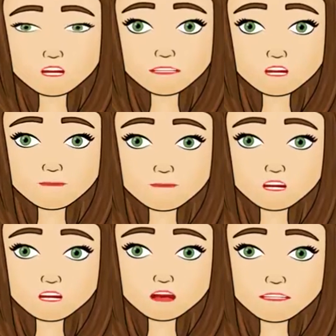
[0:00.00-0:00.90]
This is a
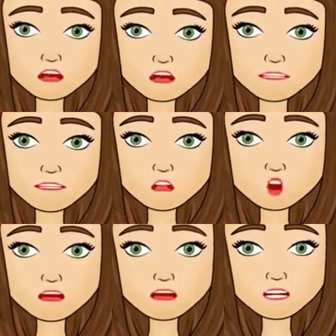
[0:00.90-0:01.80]
very strange
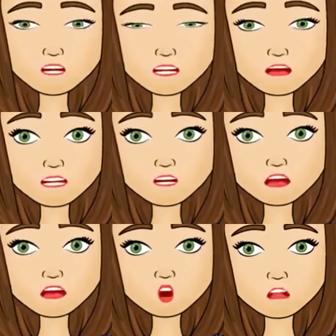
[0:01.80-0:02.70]
story, and
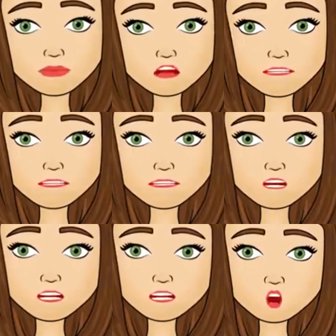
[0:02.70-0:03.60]
even now, I
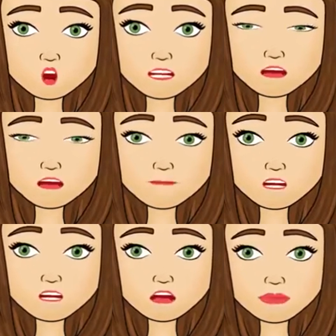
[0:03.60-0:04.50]
shake when I think about